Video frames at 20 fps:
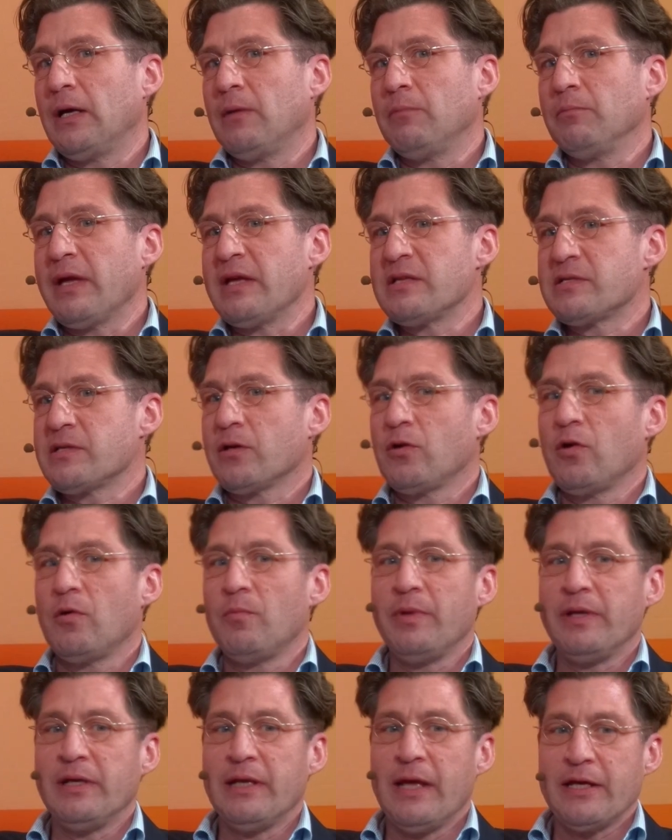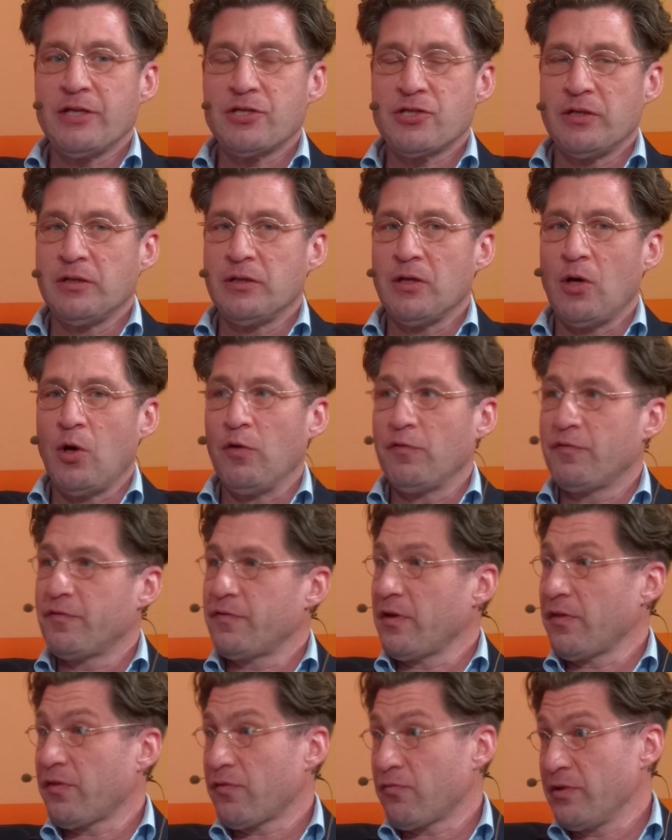is a combination of
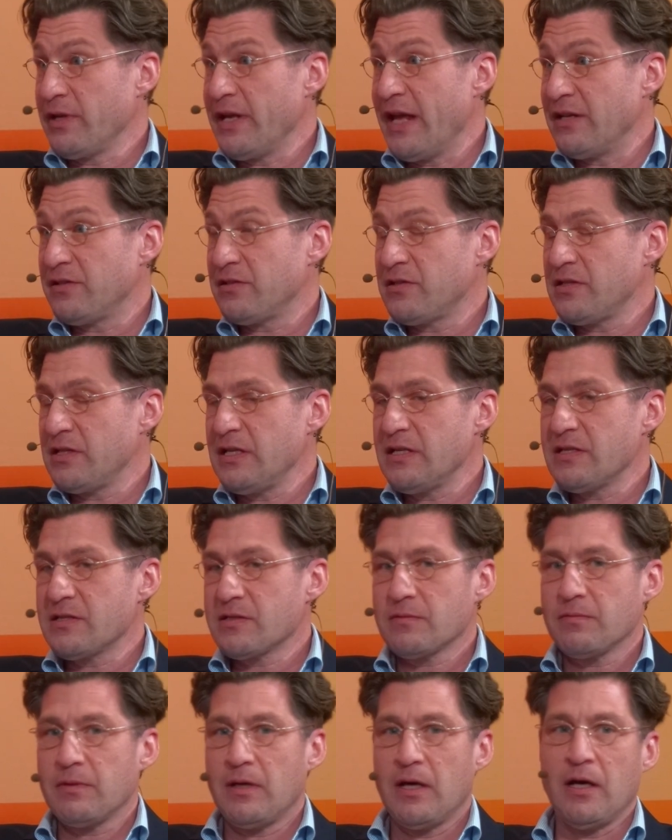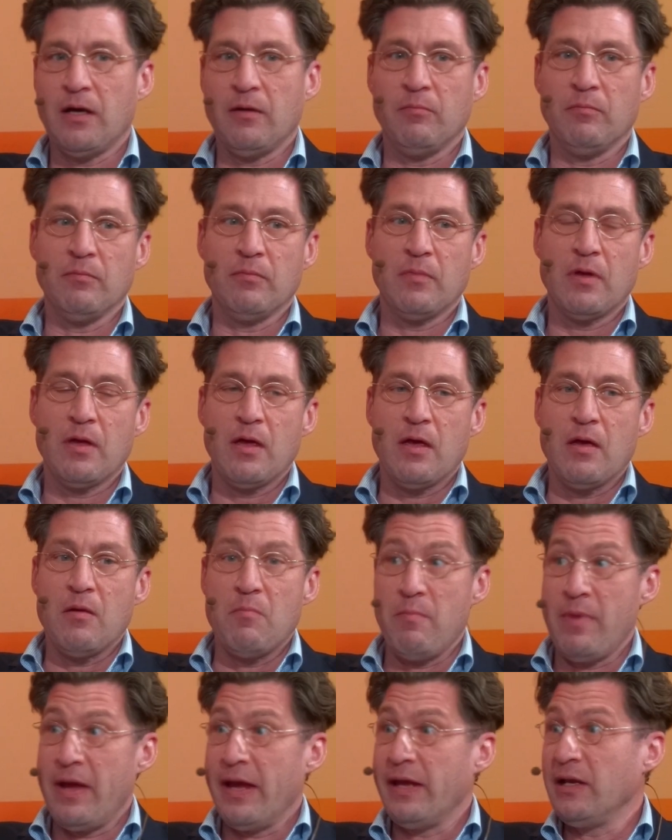three entities,
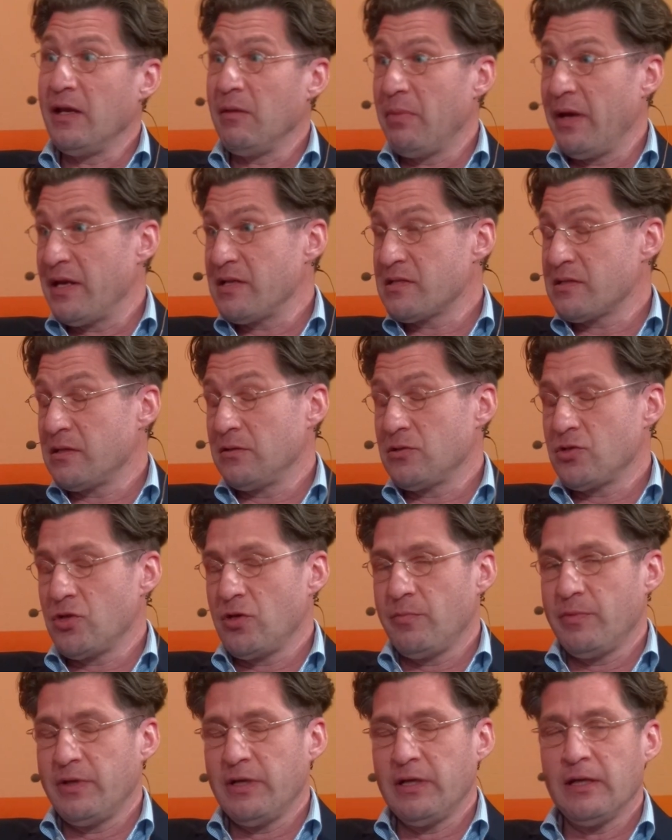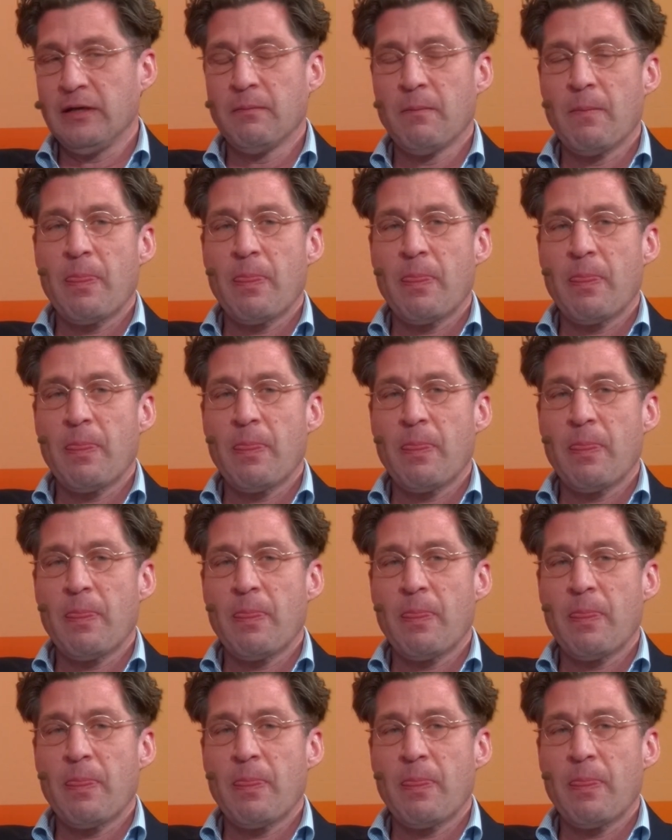mainly based in Germany.